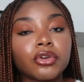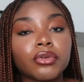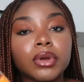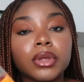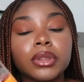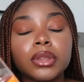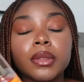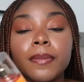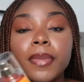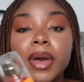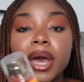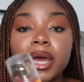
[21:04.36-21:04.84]
gel.
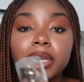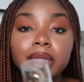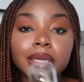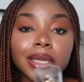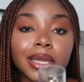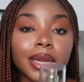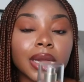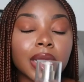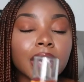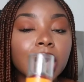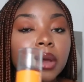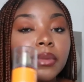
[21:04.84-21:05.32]
In the body
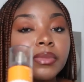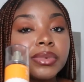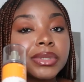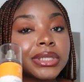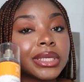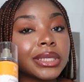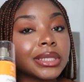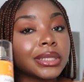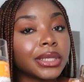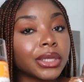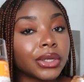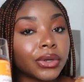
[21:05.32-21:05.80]
care I was
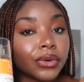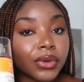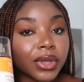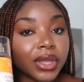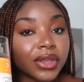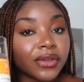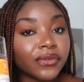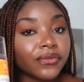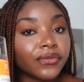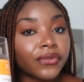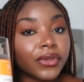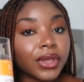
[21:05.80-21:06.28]
a little
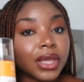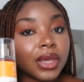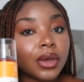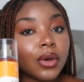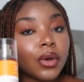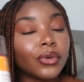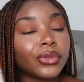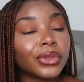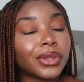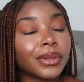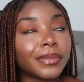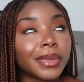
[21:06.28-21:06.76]
iffy
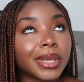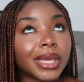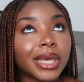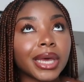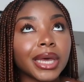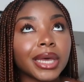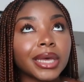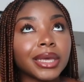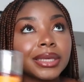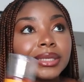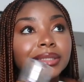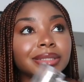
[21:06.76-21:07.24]
only
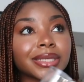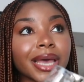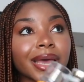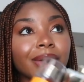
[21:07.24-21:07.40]
because